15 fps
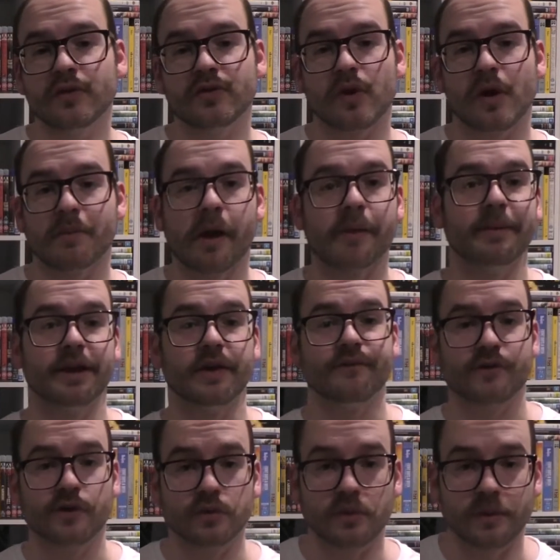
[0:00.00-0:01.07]
so I might make a
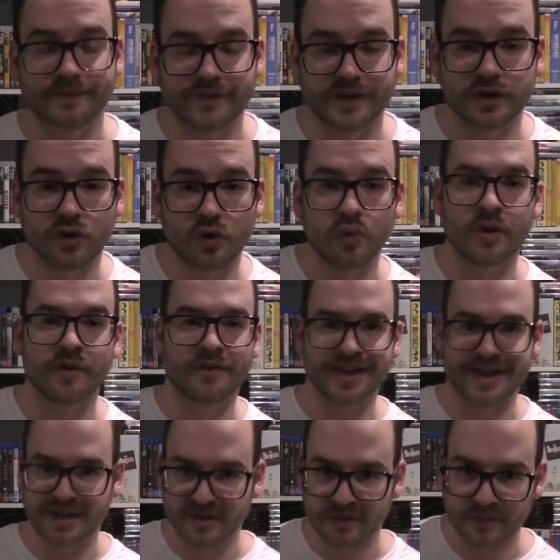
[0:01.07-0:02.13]
follow-up video if I
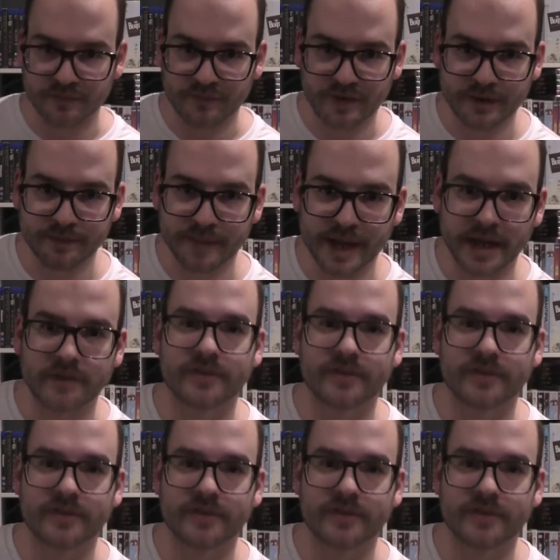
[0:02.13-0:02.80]
get some feedback,